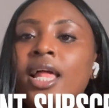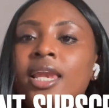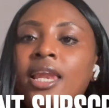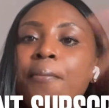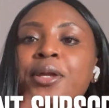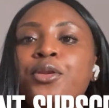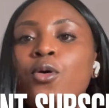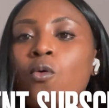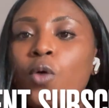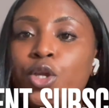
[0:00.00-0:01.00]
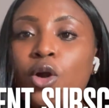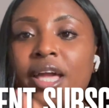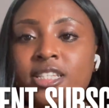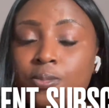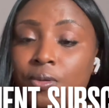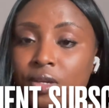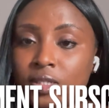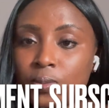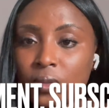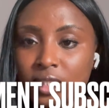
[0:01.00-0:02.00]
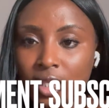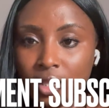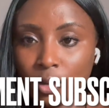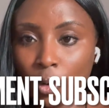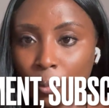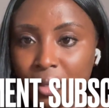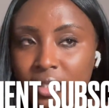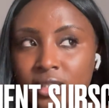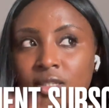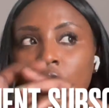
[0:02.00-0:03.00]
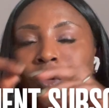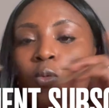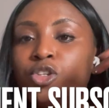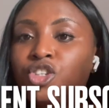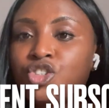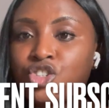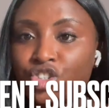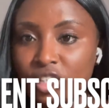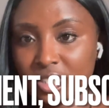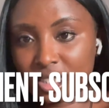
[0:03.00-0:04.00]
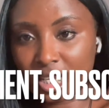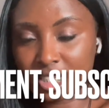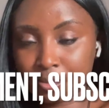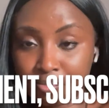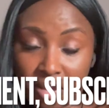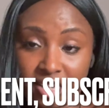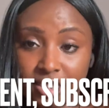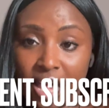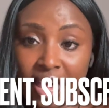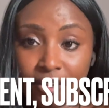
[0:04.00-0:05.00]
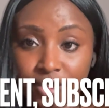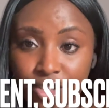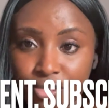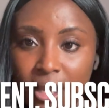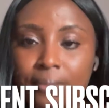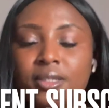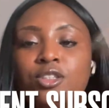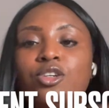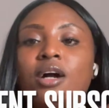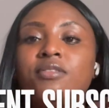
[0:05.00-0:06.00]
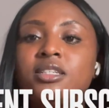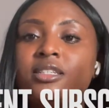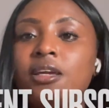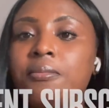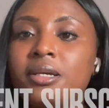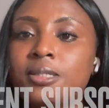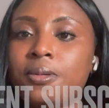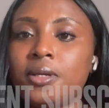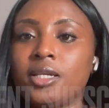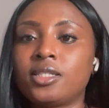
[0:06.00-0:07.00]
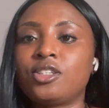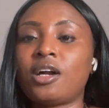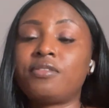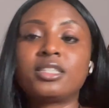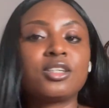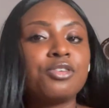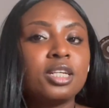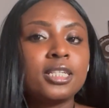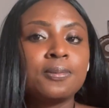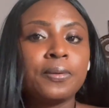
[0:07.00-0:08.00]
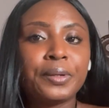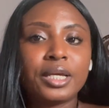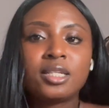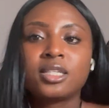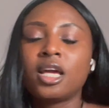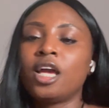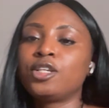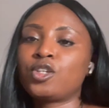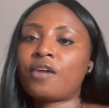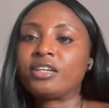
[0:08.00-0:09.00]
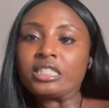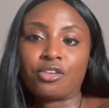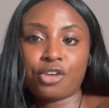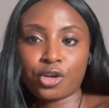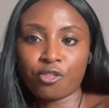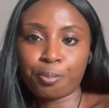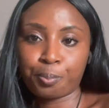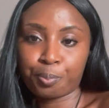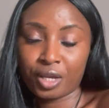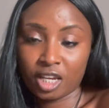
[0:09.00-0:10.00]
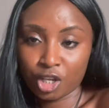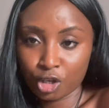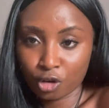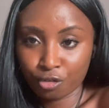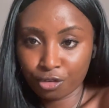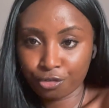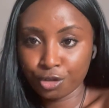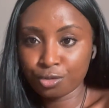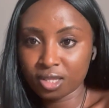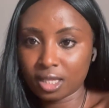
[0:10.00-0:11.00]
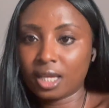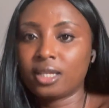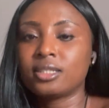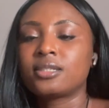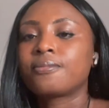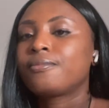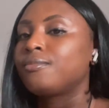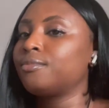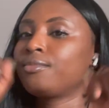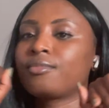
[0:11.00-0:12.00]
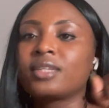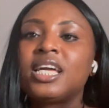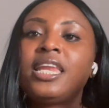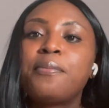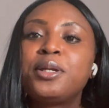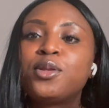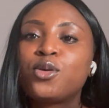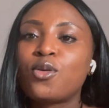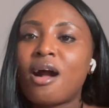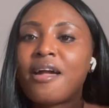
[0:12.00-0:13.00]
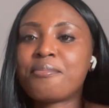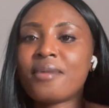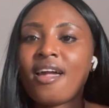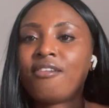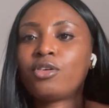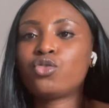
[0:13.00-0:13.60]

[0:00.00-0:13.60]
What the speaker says: let me know what your experience was in the comments. Was it just as I have described it? Did you have the same experience? Did you have a different experience? Do you have a different opinion of a few things? Let me know. I am ever